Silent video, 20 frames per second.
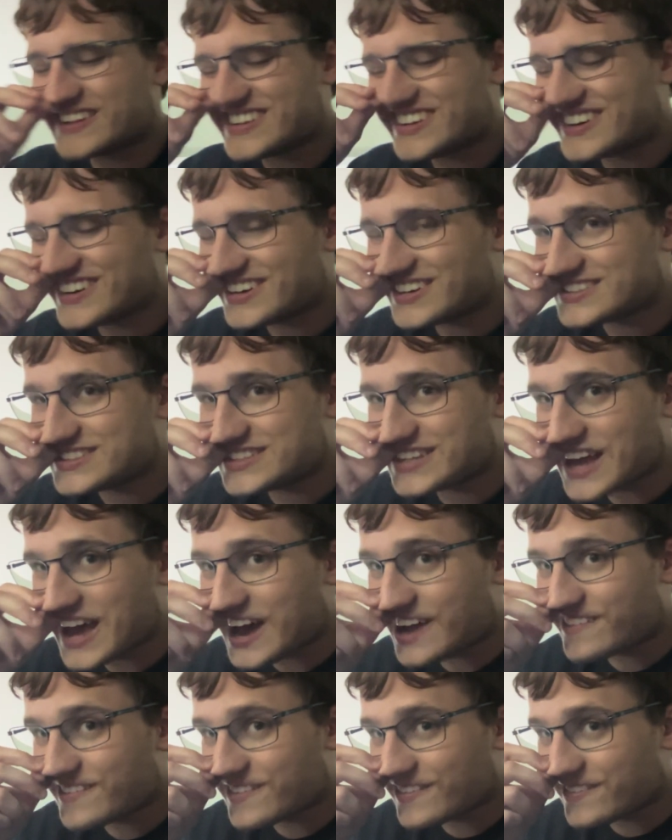Turns
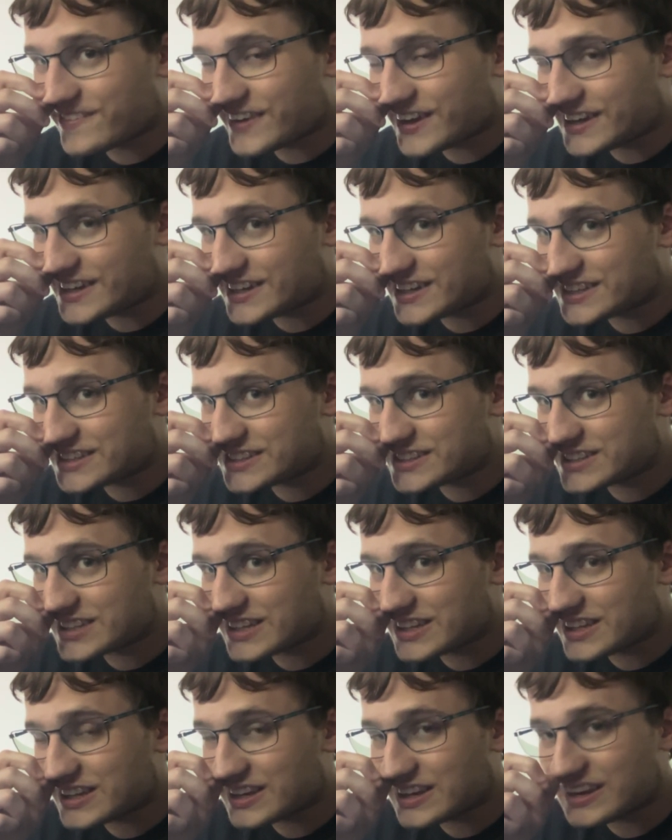after Phoenix,
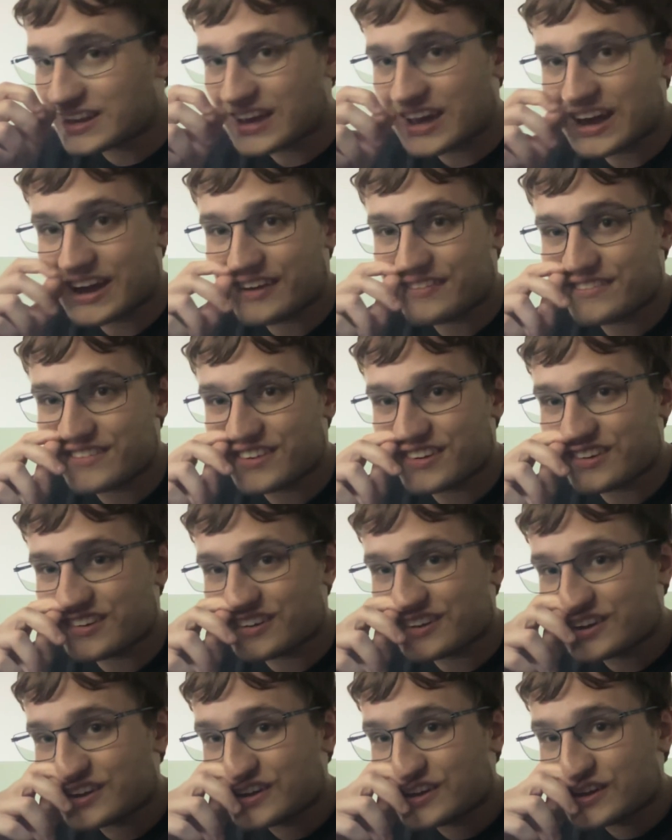and then
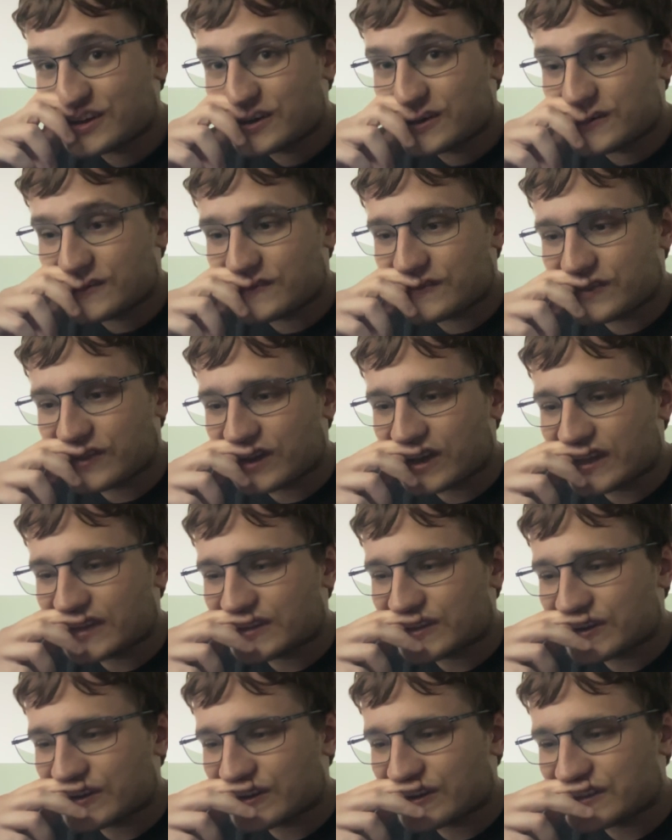after Flying
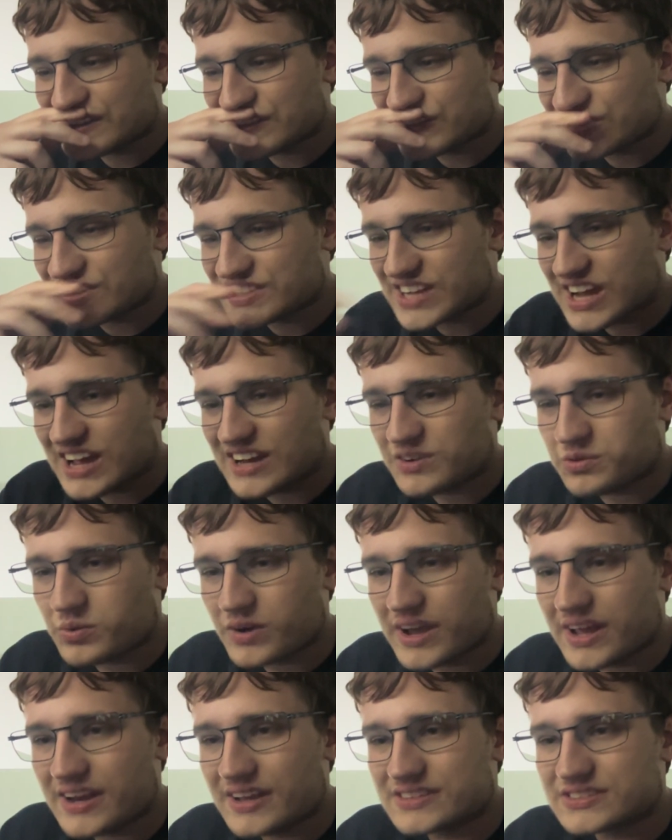Turns, which had a
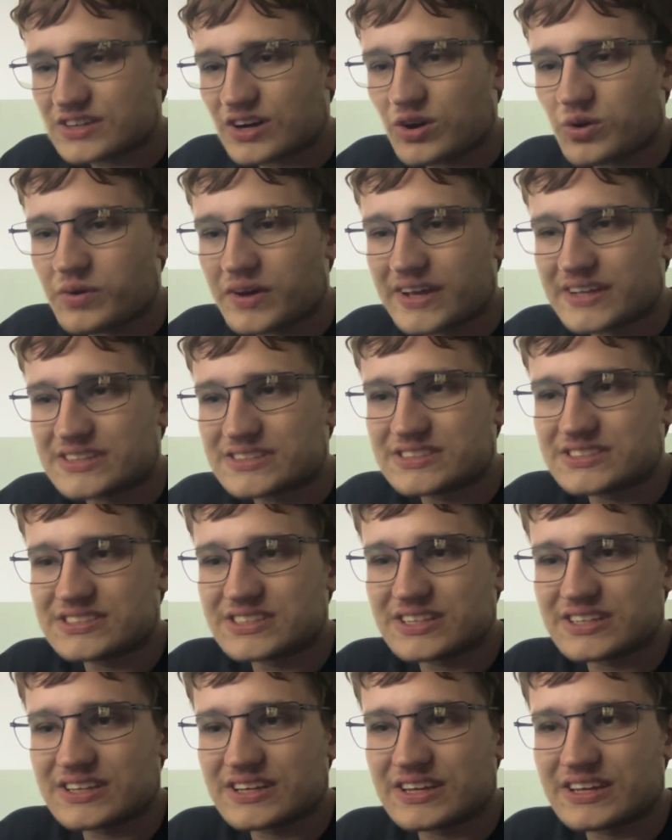wait as always.
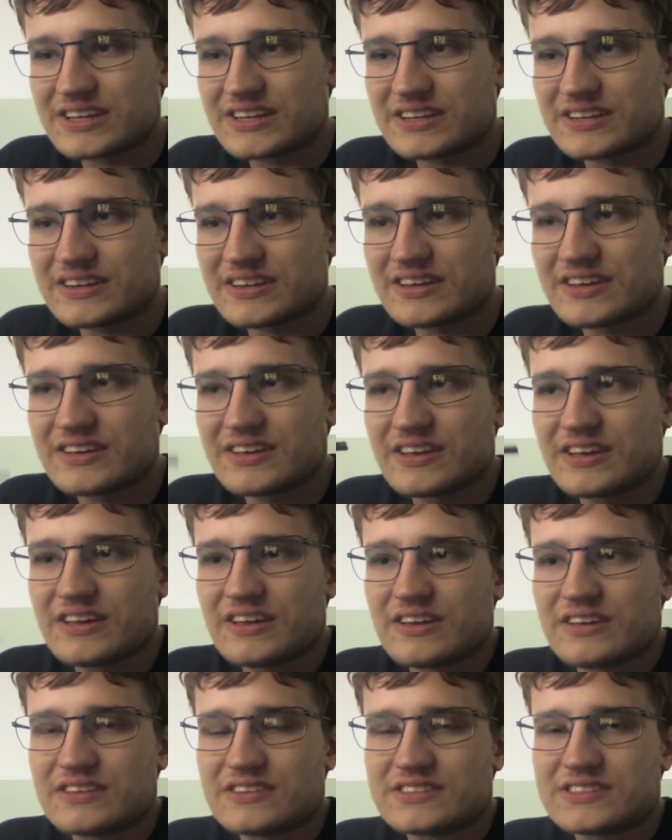And
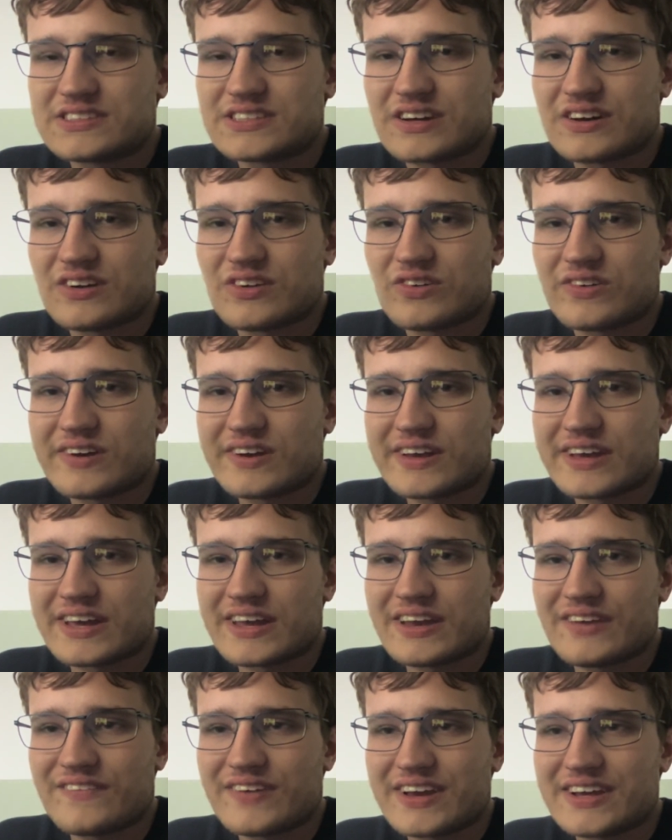so
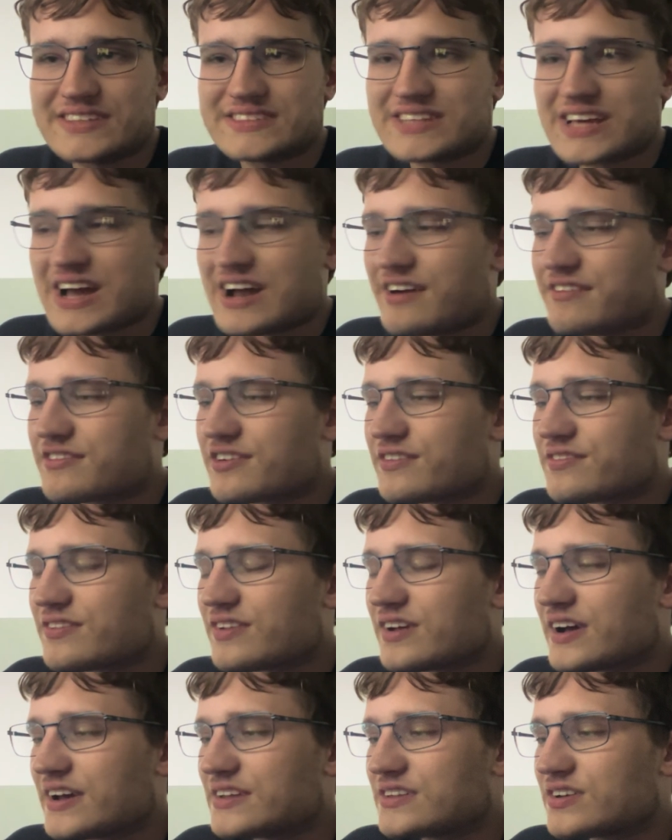anyways, after
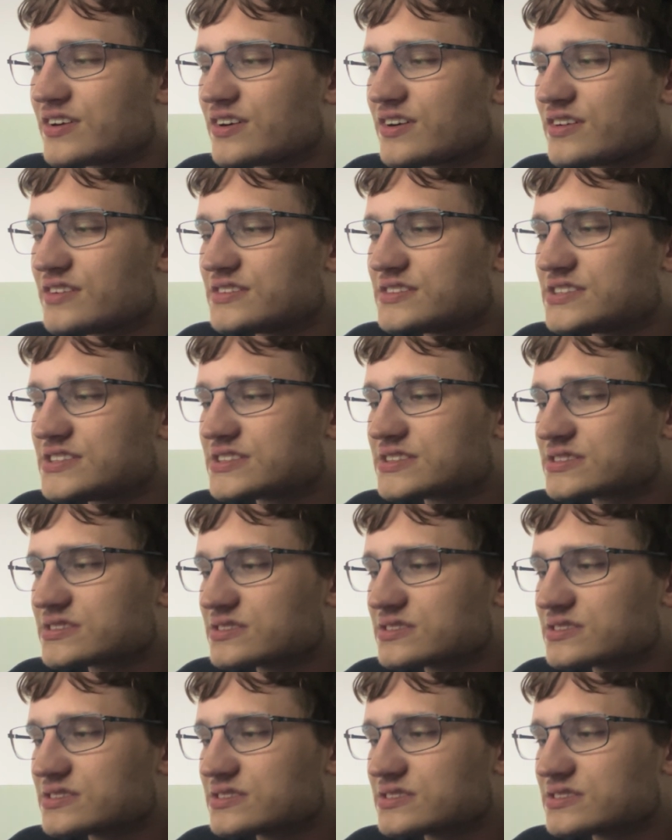Flying Turns,